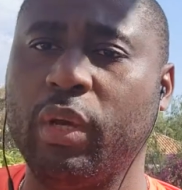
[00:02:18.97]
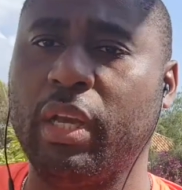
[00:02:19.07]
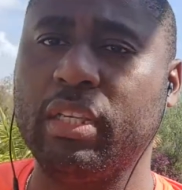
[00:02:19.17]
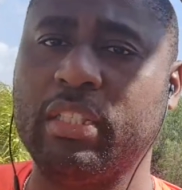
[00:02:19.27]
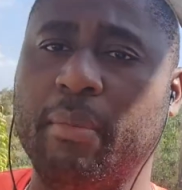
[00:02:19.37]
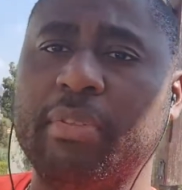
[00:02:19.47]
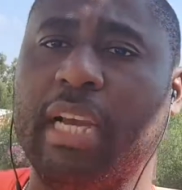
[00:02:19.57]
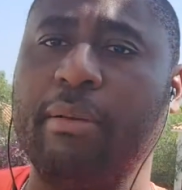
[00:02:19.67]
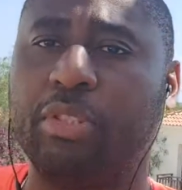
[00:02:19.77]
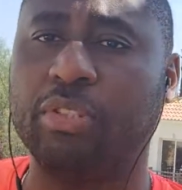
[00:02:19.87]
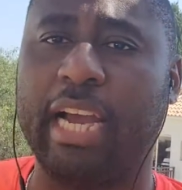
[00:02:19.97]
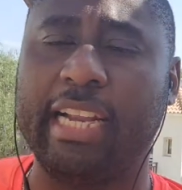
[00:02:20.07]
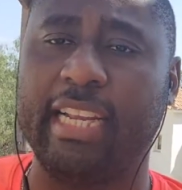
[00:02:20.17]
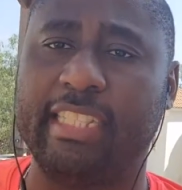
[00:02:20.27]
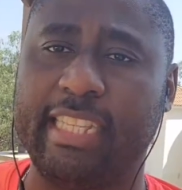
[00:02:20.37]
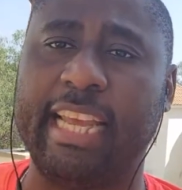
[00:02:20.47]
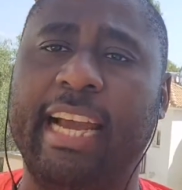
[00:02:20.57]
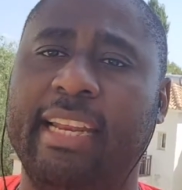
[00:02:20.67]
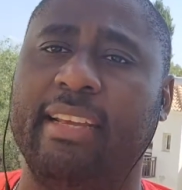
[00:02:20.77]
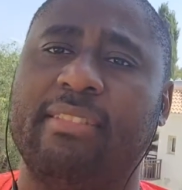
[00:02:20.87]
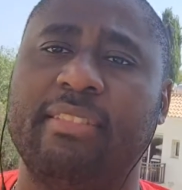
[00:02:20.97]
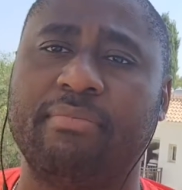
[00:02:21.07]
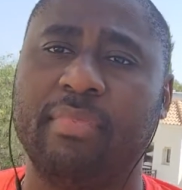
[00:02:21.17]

sometimes those ideas stay ideas.